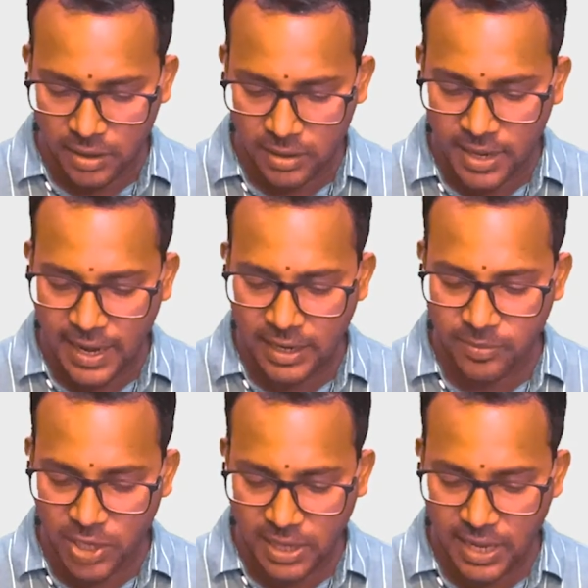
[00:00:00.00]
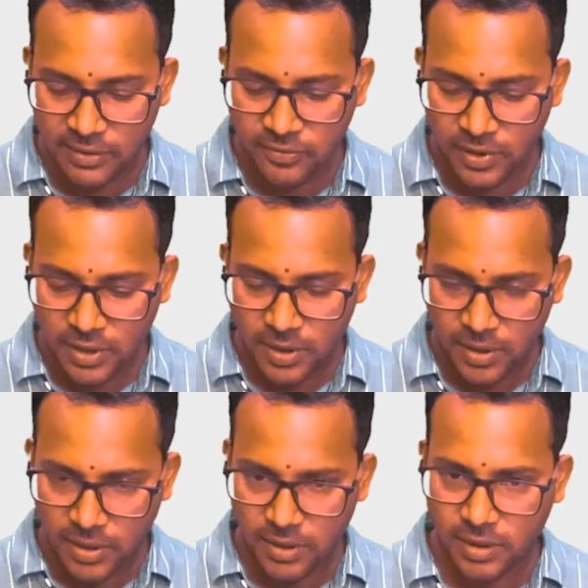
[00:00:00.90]
diagram that I have
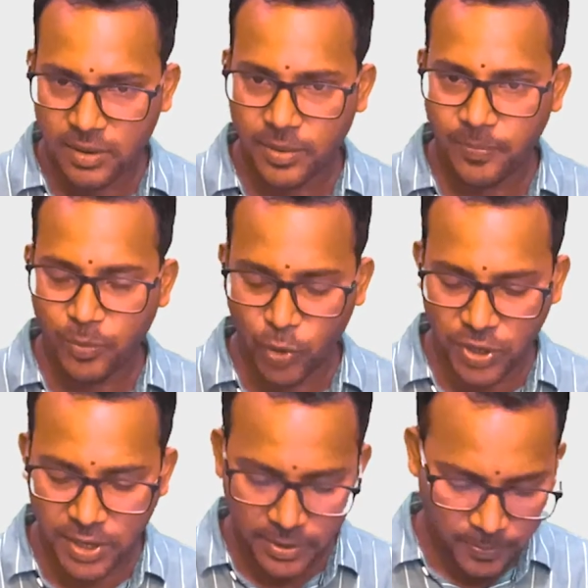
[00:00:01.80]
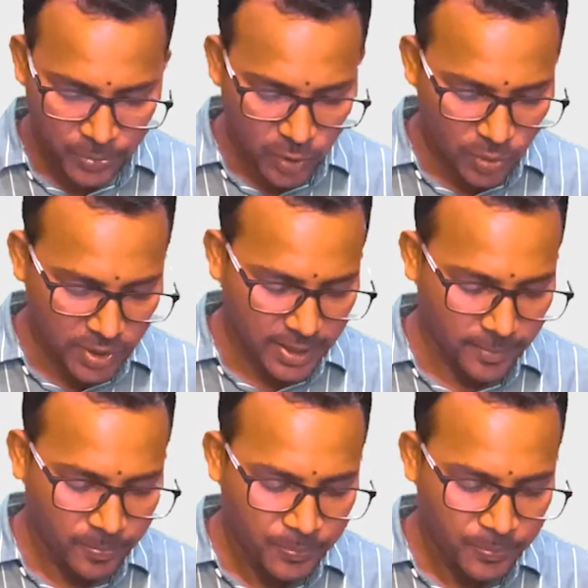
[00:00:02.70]
put here. Okay,